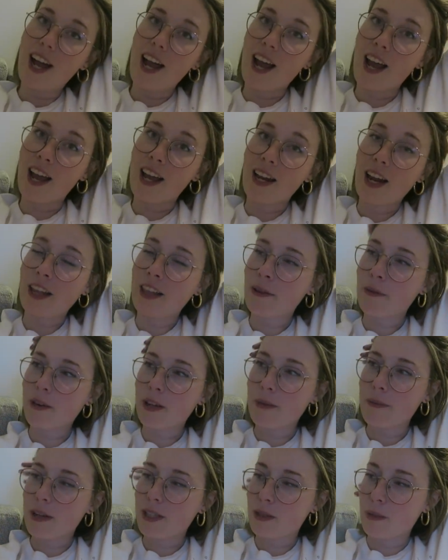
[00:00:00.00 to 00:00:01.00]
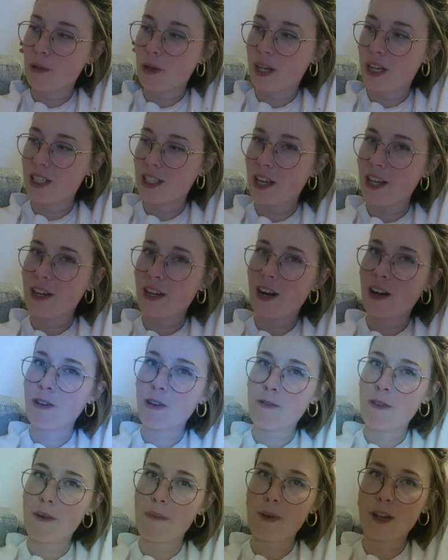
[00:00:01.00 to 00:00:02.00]
And I think we're gonna make some cookies later. I don't
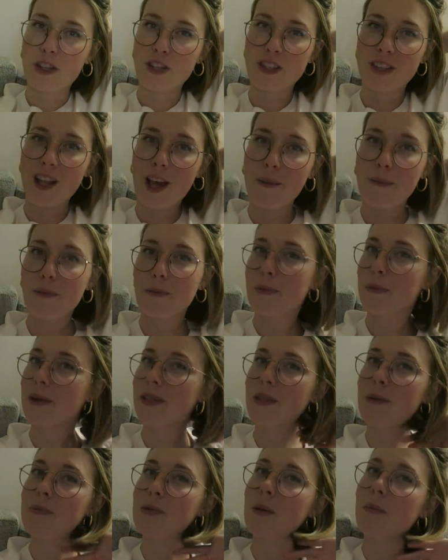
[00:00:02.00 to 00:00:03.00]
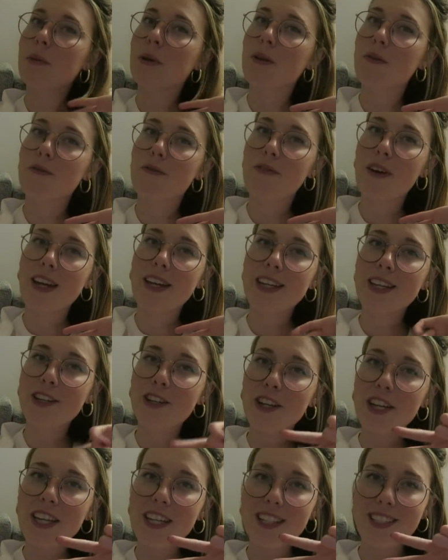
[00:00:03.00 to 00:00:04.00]
know if I mentioned that, but we picked up some confetti
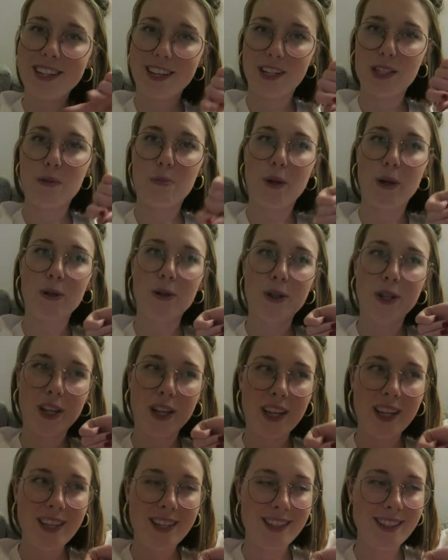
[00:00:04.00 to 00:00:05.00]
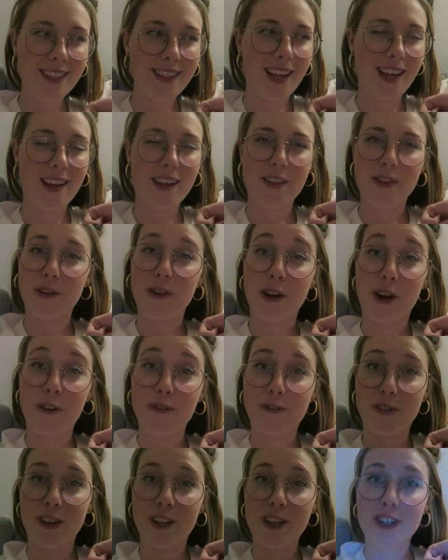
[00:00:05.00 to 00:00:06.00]
cookies, like sprinkle cookies, and they're in
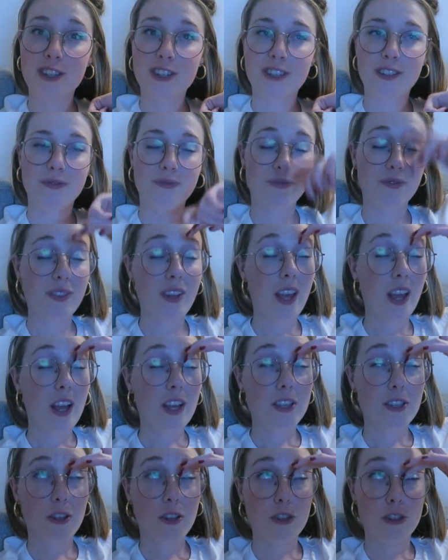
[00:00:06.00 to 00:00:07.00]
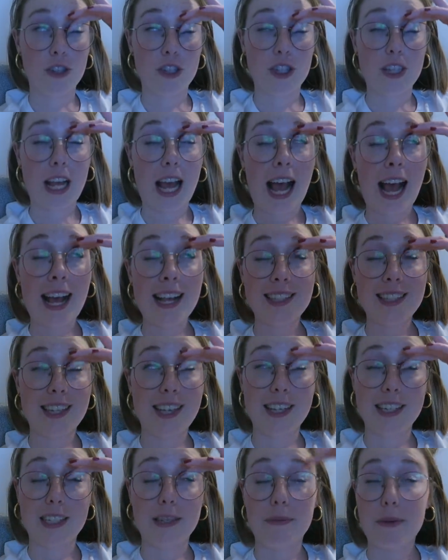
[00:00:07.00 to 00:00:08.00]
our fridge. So they are just
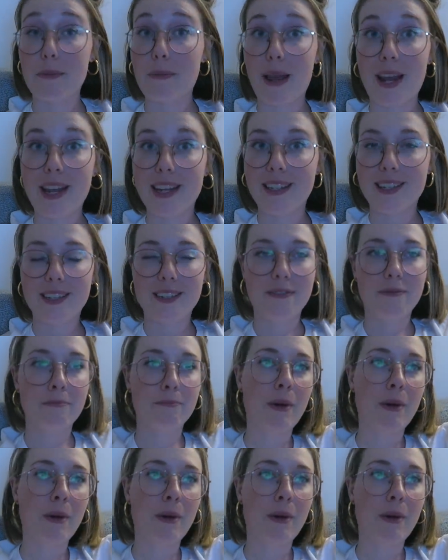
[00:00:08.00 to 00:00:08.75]
asking to be baked.